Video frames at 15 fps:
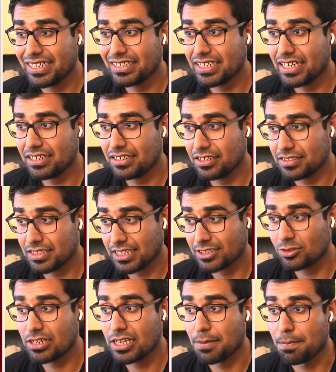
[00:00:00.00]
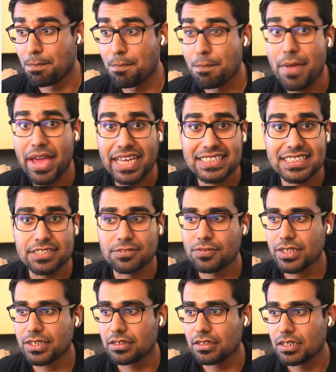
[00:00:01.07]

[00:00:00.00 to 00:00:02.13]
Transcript: that, it's actually a massive one.